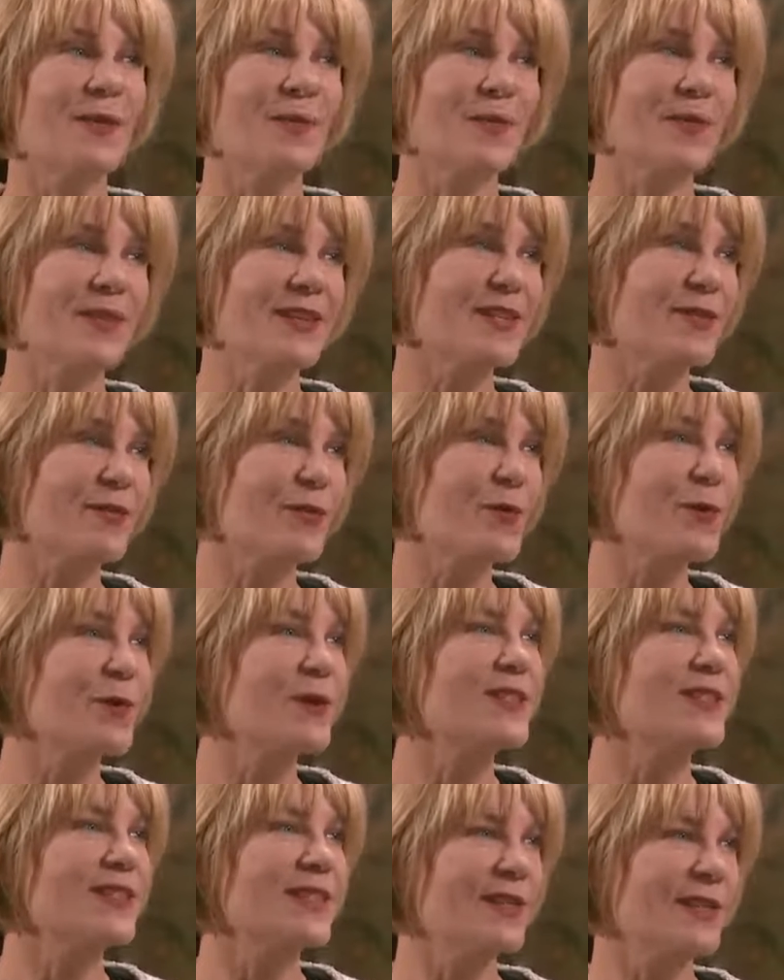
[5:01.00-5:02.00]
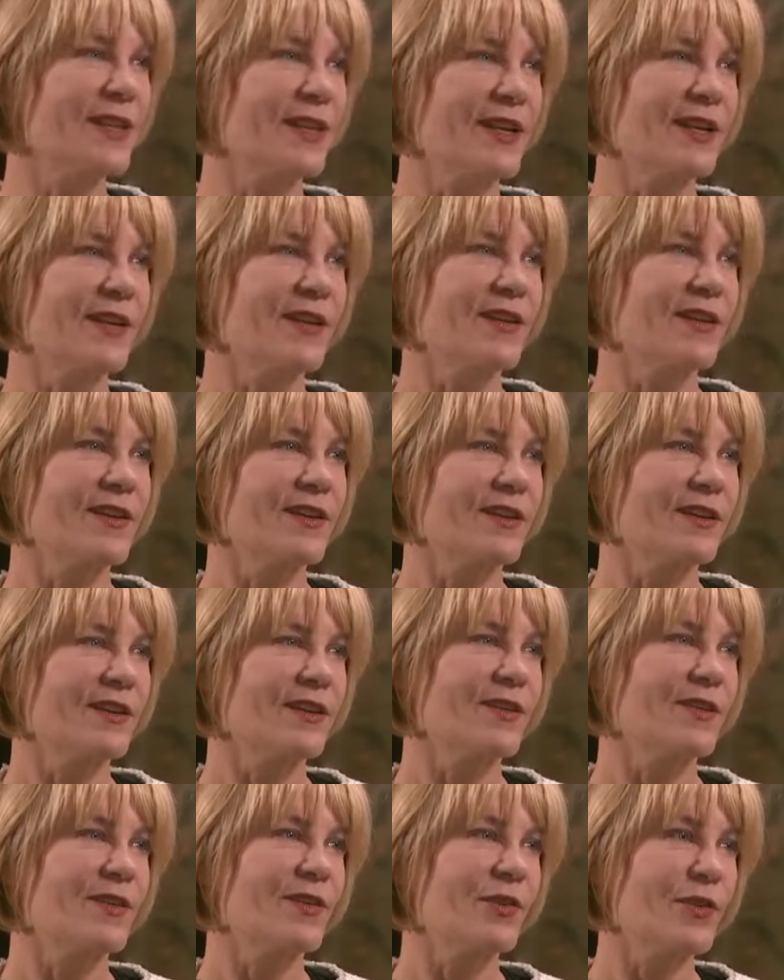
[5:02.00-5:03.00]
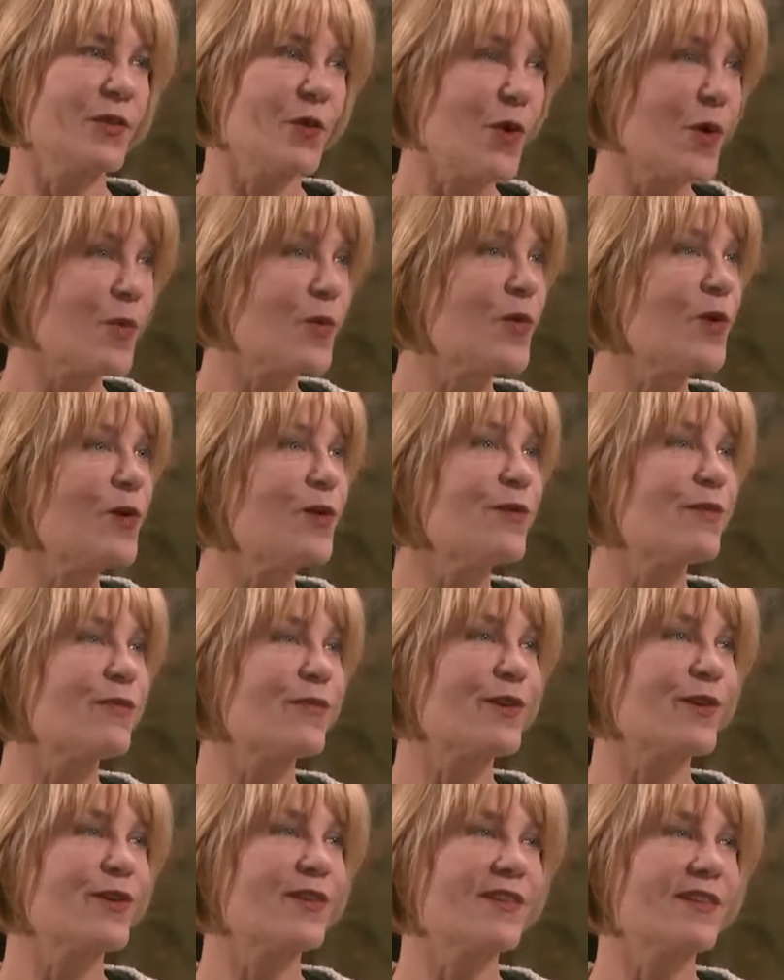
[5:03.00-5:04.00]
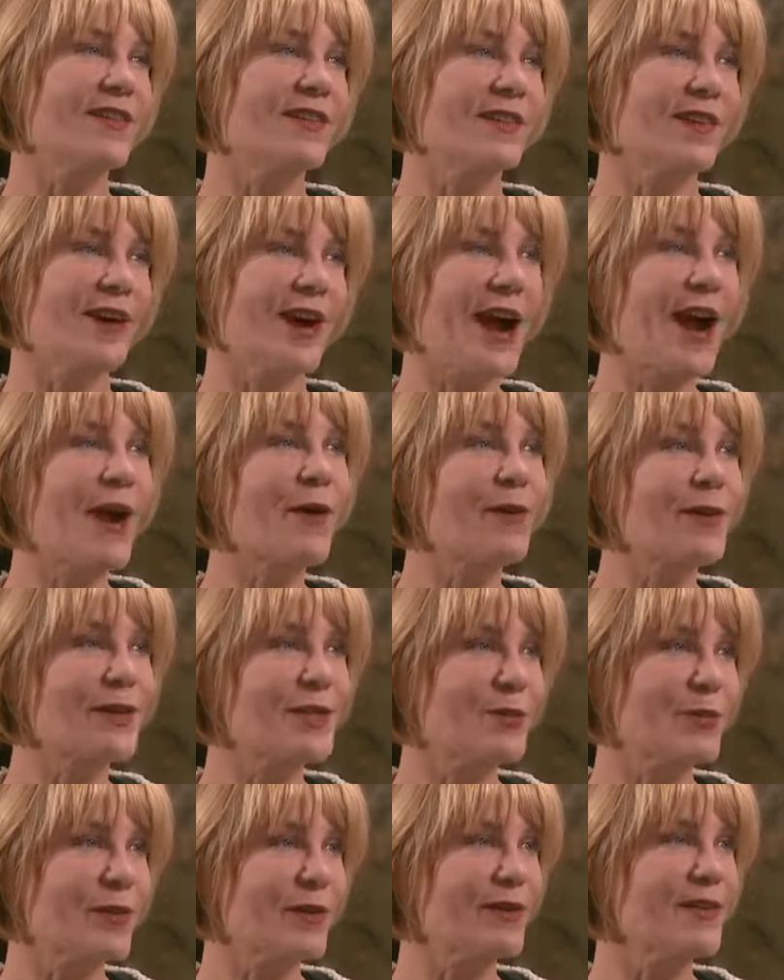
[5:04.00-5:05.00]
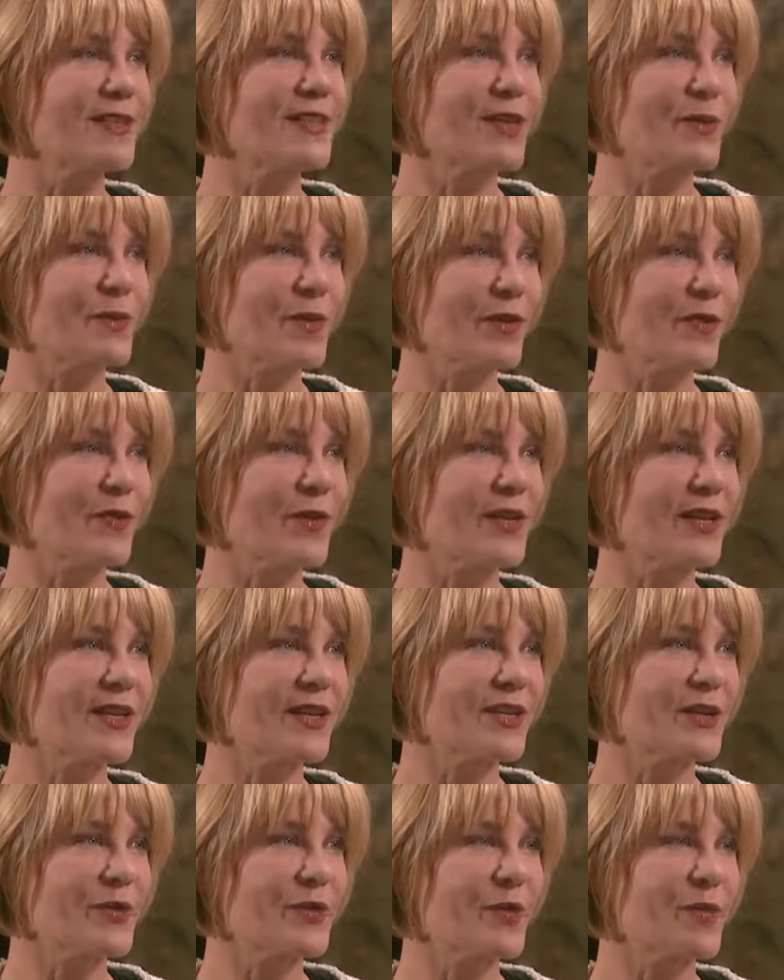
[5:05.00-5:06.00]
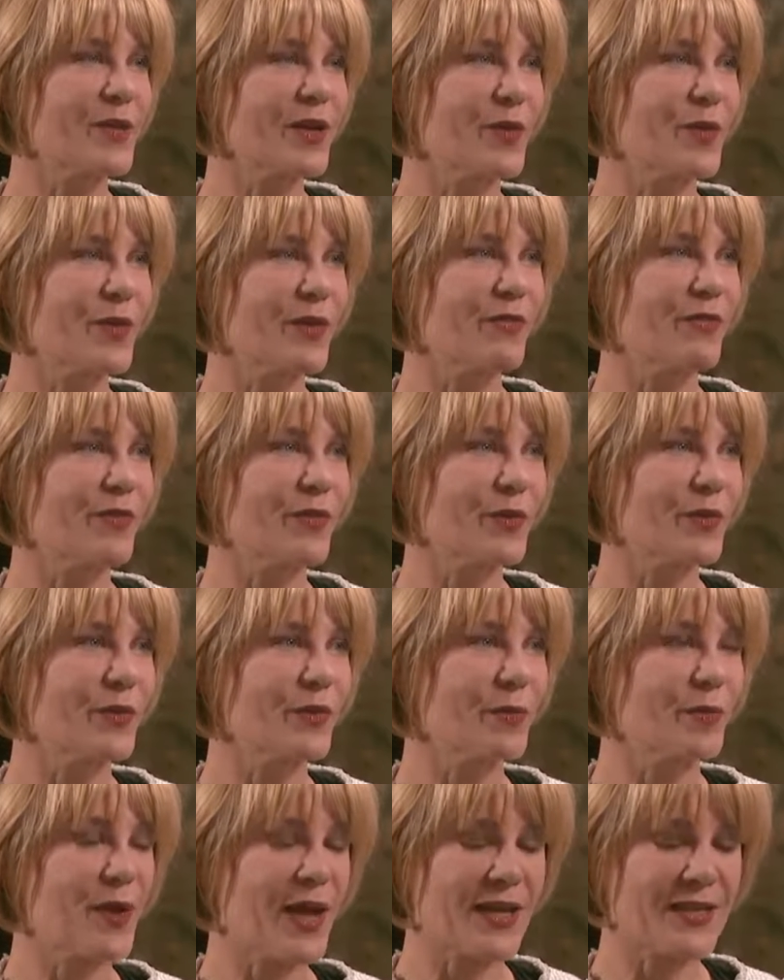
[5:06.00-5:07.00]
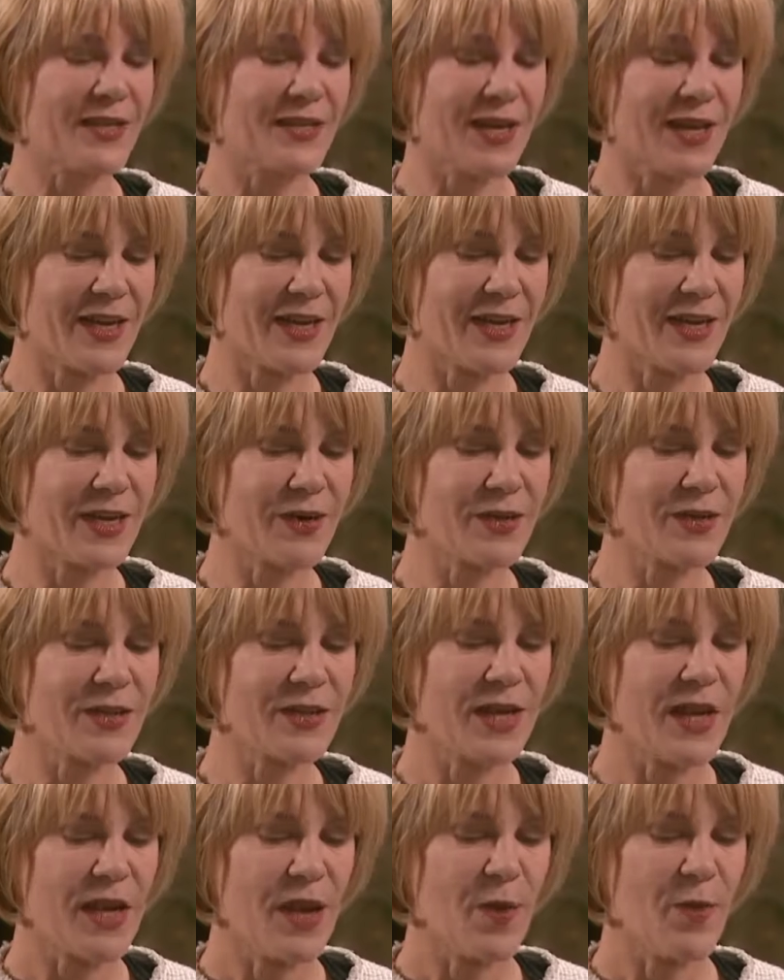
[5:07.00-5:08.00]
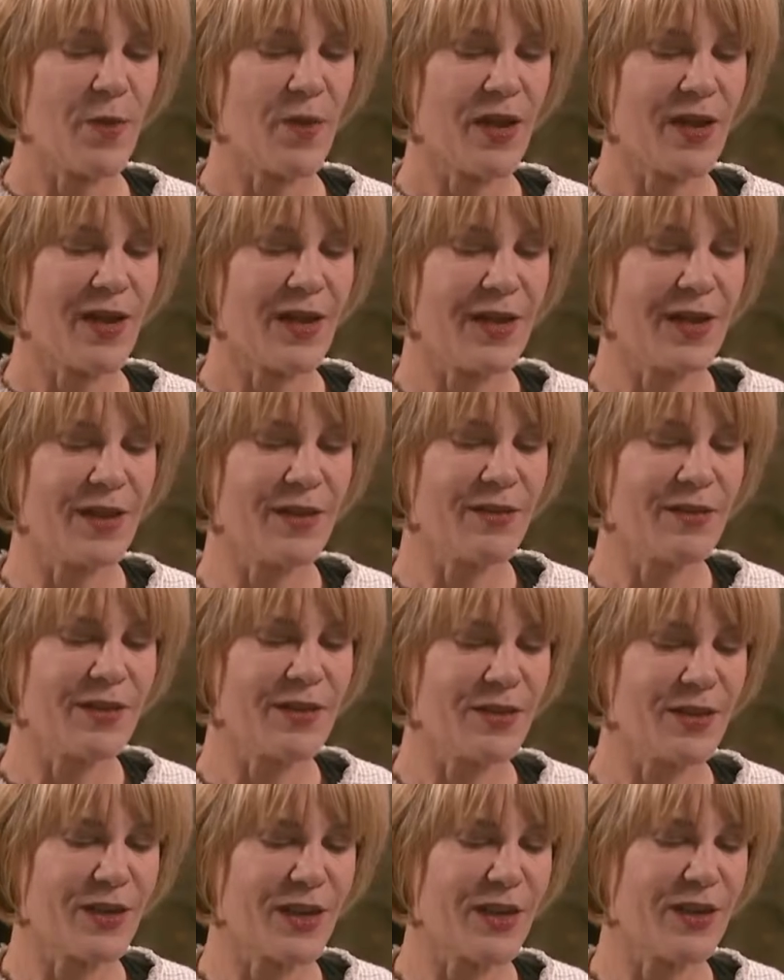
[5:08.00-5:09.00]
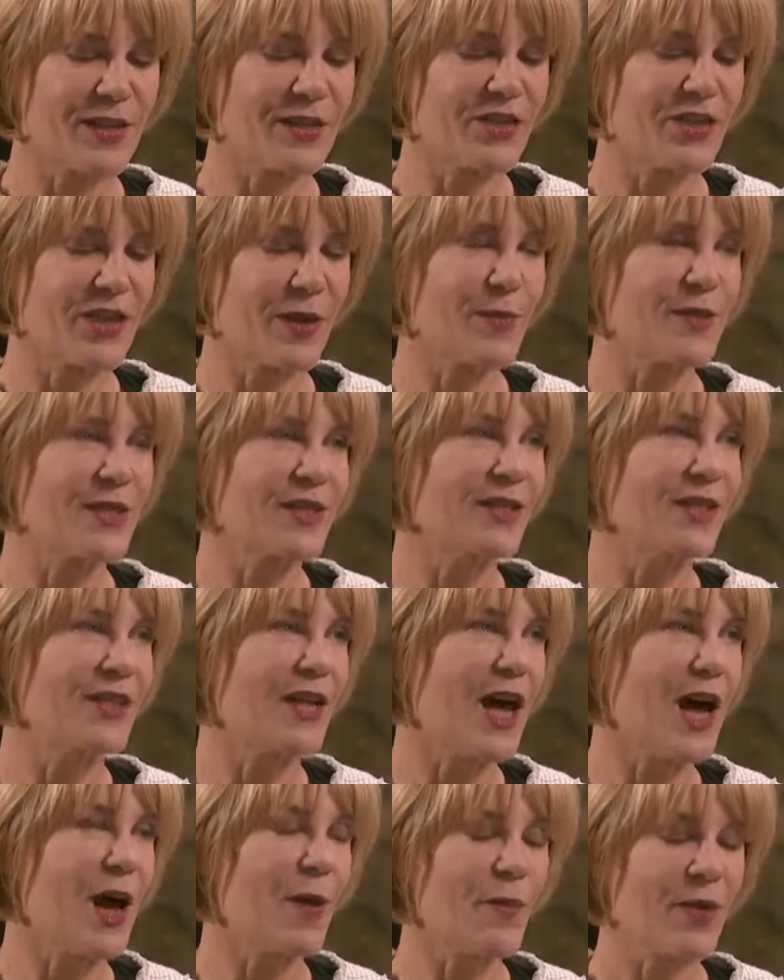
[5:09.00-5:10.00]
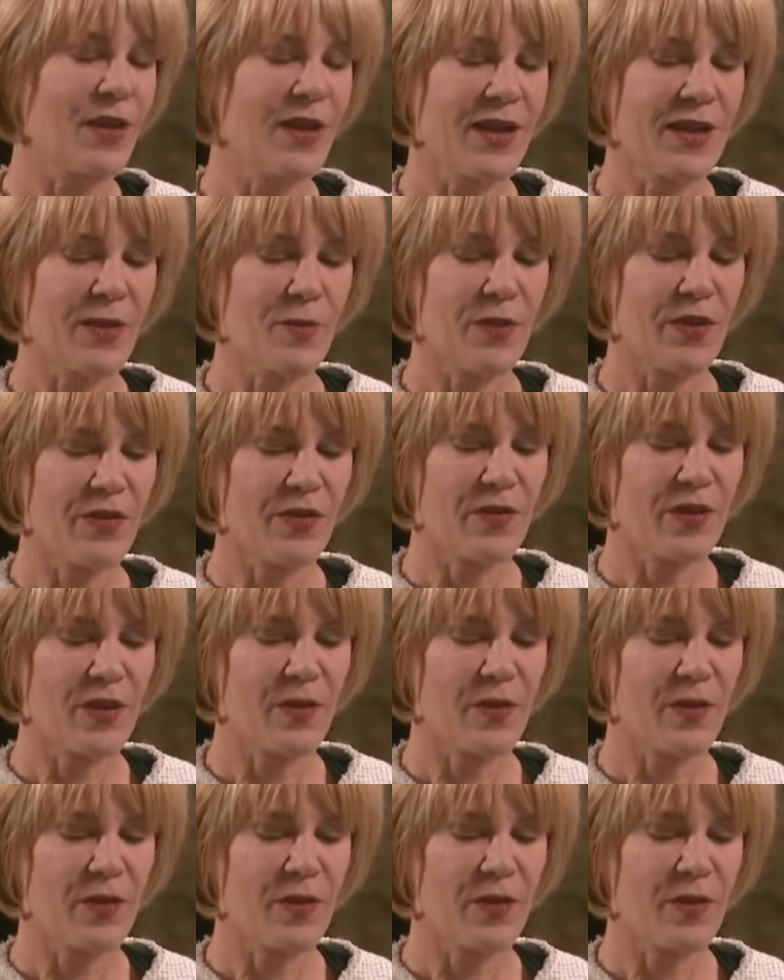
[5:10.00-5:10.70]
This, of course, is normal for our experience that we've witnessed through Bitcoin through the past 9 years. But here's Jameson Lopp with